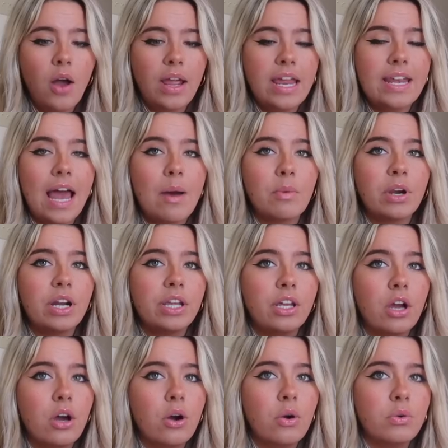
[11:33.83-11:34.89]
Okay, now we're gonna
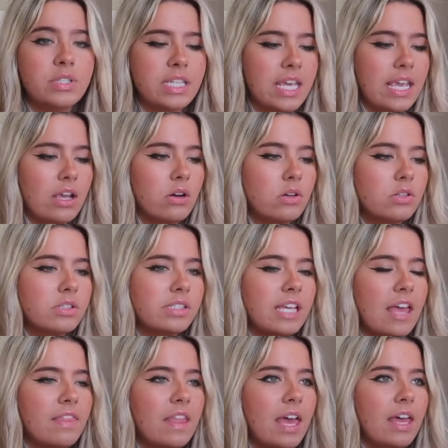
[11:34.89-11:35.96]
go to Ingalls
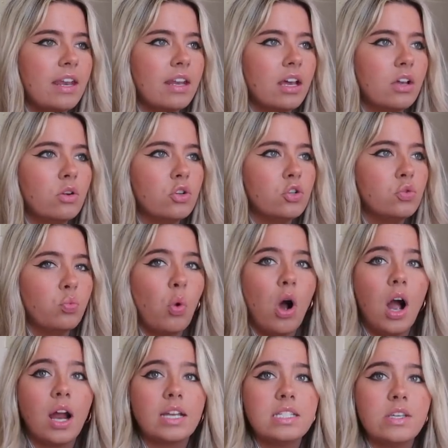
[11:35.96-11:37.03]
and then
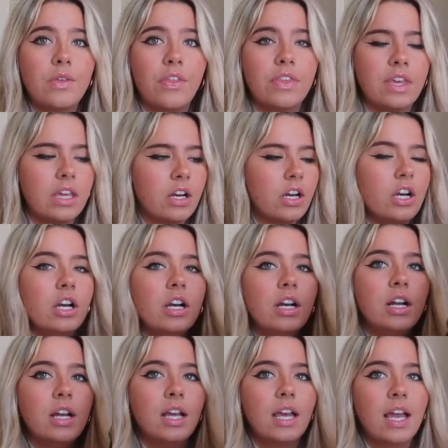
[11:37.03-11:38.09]
walk to the theater
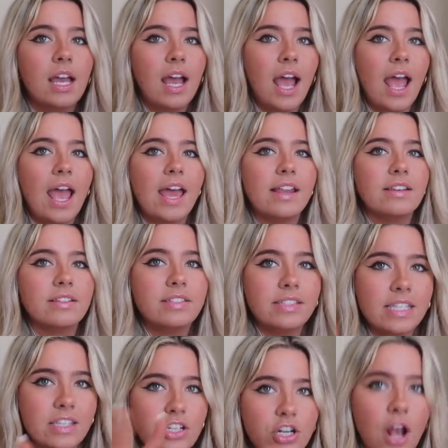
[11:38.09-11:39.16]
and
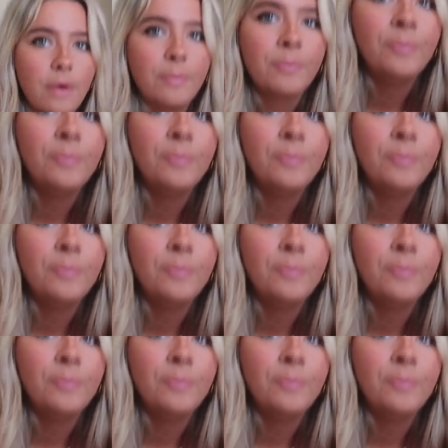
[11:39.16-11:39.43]
see the show.